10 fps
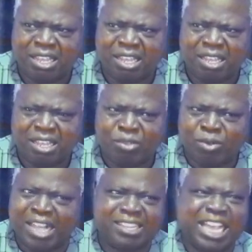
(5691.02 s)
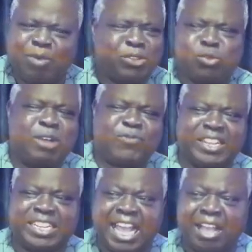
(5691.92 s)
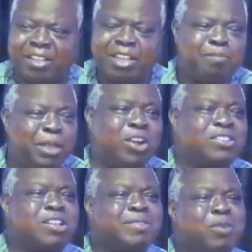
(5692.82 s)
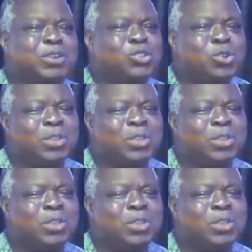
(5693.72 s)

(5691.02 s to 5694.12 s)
You can't say, I want to have faith now. Because sometimes we do,